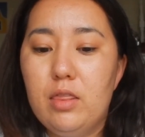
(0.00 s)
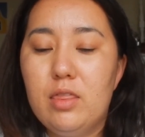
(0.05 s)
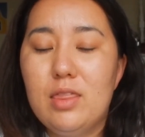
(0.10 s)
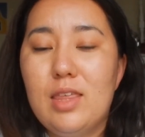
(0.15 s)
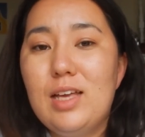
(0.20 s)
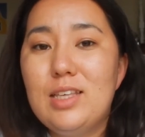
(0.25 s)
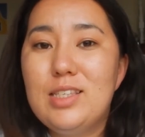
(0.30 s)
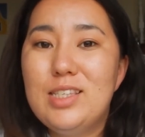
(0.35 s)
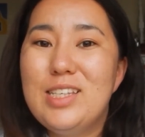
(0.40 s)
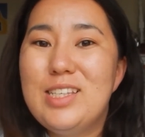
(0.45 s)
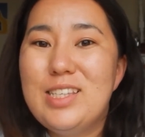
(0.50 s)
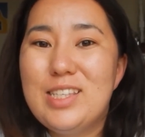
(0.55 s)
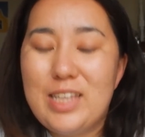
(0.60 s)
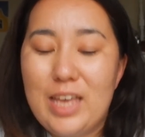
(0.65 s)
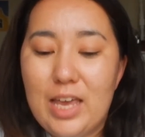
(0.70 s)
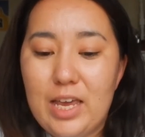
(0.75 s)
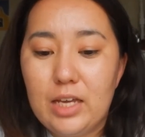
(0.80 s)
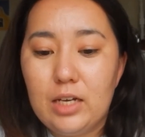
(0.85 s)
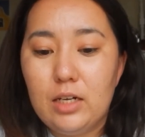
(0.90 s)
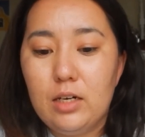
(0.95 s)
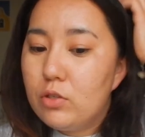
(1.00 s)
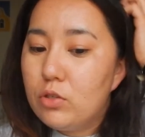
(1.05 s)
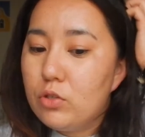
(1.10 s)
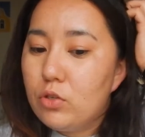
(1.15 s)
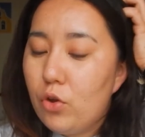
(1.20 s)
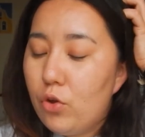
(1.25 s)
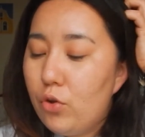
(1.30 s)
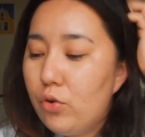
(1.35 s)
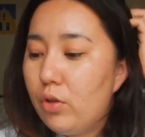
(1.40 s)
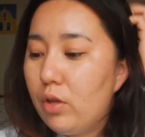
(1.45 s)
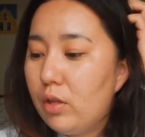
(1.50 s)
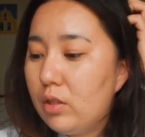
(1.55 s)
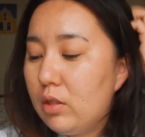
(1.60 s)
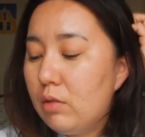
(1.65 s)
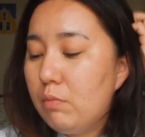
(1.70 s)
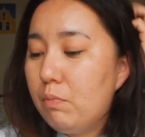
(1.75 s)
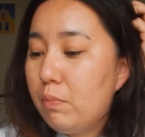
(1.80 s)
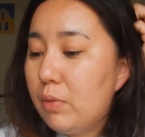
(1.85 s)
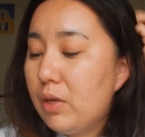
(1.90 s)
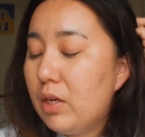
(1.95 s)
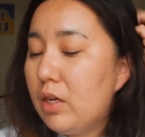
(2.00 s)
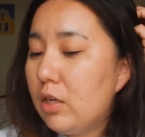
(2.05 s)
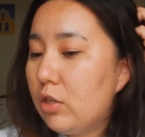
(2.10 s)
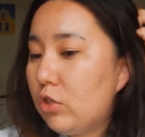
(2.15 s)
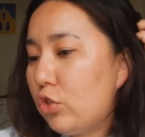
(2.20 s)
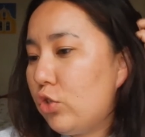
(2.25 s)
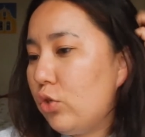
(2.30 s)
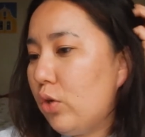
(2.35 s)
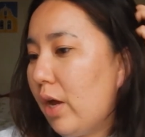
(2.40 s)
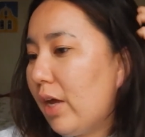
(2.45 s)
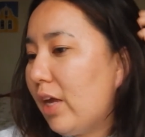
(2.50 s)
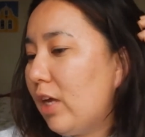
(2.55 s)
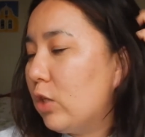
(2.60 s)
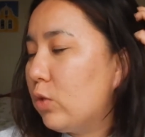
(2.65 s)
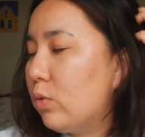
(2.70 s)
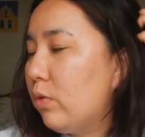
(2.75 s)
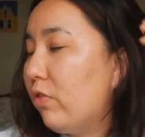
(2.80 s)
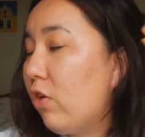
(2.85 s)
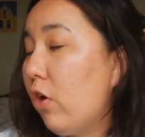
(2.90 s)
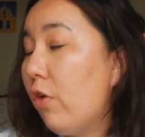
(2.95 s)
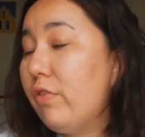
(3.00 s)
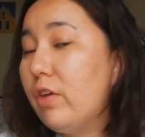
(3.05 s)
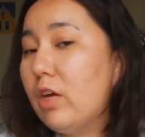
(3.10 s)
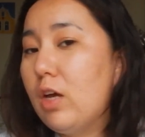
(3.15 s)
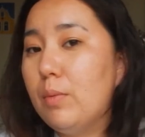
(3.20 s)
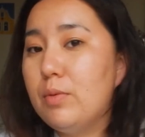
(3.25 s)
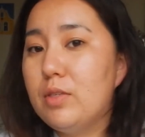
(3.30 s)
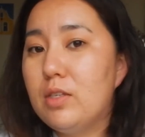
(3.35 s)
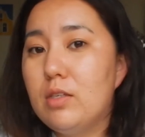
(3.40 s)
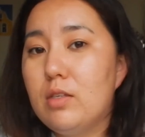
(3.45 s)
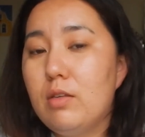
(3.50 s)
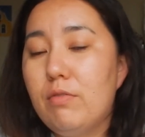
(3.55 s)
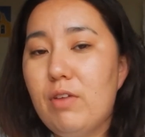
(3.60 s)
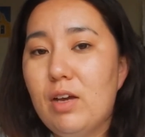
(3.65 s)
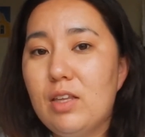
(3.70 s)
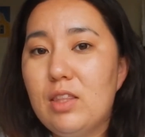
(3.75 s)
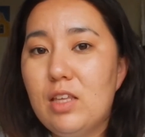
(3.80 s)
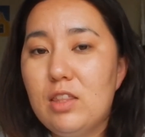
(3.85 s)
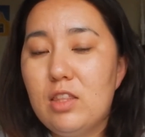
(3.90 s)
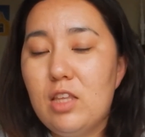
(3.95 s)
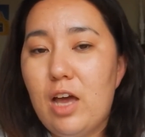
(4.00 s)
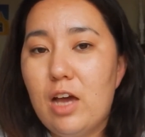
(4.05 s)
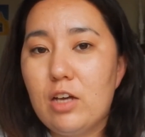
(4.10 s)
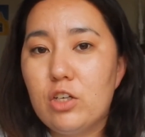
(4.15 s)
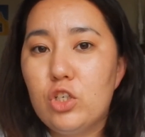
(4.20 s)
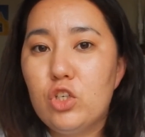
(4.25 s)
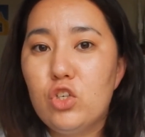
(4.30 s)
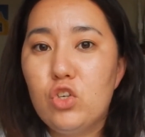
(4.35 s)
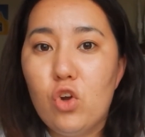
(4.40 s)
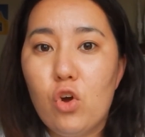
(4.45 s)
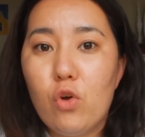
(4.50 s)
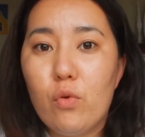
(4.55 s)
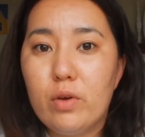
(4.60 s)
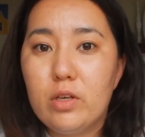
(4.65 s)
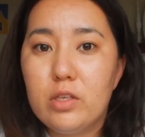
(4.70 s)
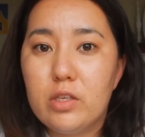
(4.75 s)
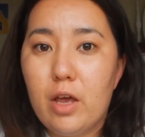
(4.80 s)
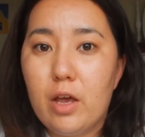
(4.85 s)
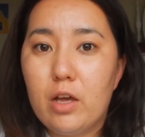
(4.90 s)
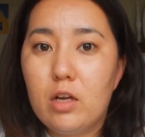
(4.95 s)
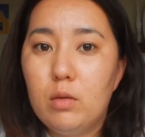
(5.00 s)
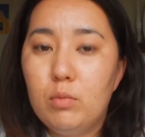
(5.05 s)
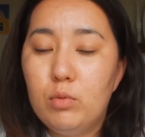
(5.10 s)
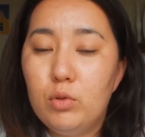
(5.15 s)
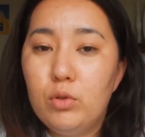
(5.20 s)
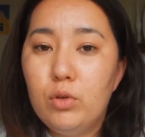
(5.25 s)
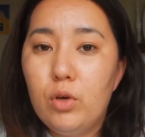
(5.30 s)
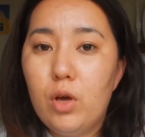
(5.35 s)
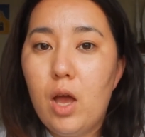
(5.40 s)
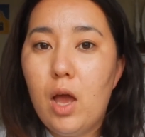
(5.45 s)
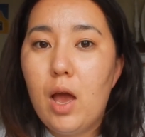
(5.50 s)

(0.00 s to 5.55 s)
That's insane. So the big issue, I guess, with coffee cups is the fact that they're actually not recyclable.